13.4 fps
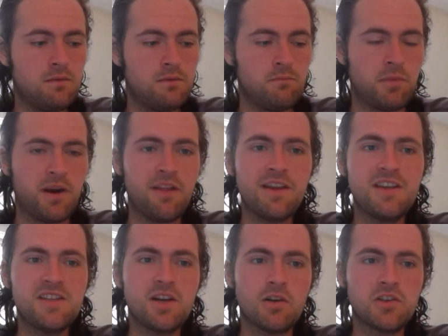But I think
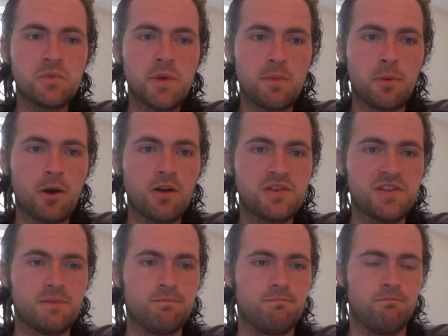he's also been a part of
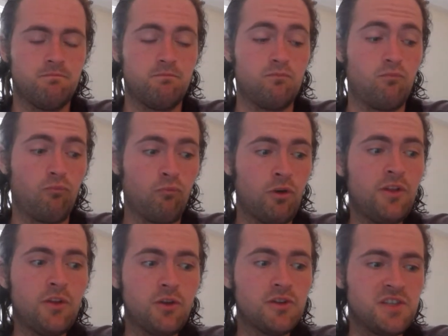some really
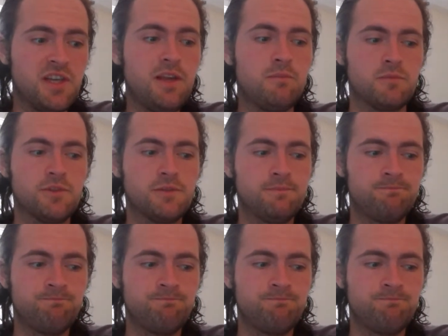good teams.